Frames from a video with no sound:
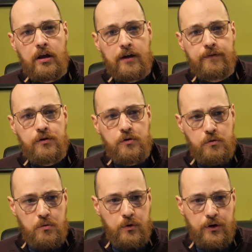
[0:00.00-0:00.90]
If you
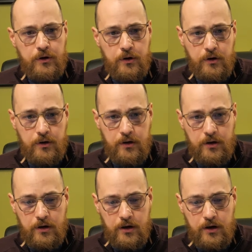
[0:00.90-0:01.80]
were
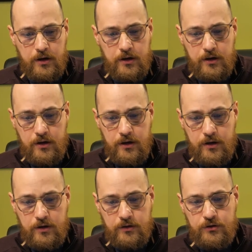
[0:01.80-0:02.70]

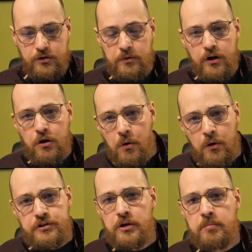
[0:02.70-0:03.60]
to
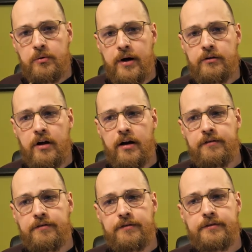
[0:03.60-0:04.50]
record your prayer
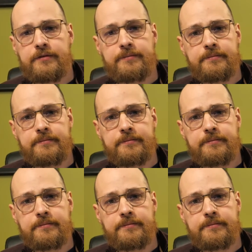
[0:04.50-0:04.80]
life,